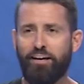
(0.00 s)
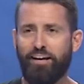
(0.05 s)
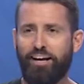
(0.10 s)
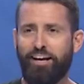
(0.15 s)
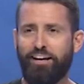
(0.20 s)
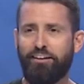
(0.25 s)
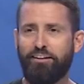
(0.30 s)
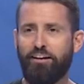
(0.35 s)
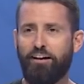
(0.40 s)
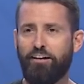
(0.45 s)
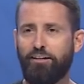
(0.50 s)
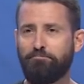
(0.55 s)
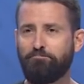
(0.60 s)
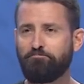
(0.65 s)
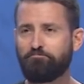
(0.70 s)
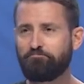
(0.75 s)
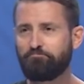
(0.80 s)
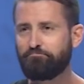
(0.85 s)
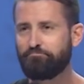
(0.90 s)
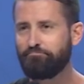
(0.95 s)
And, um,
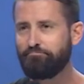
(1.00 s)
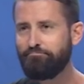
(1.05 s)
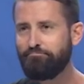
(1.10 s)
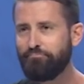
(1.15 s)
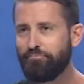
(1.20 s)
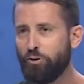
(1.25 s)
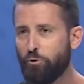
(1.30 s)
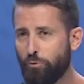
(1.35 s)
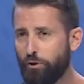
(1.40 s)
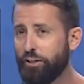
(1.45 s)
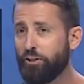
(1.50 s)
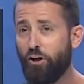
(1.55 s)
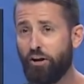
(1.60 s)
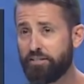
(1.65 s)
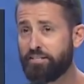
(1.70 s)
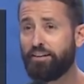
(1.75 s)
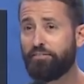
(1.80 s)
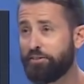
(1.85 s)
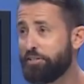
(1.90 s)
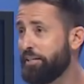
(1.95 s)
we
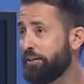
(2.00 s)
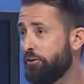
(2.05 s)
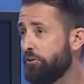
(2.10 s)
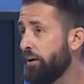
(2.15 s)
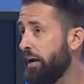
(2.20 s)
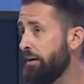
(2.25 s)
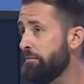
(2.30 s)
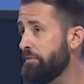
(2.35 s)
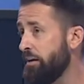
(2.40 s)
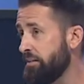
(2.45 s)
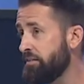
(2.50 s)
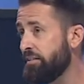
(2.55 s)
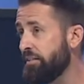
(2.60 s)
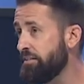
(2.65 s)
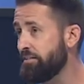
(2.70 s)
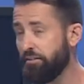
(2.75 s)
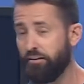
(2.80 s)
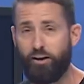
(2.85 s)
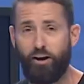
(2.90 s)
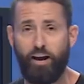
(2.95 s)
lost every single game that
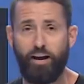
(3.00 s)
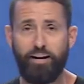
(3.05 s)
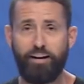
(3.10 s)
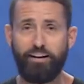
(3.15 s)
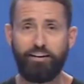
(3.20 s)
season, all right?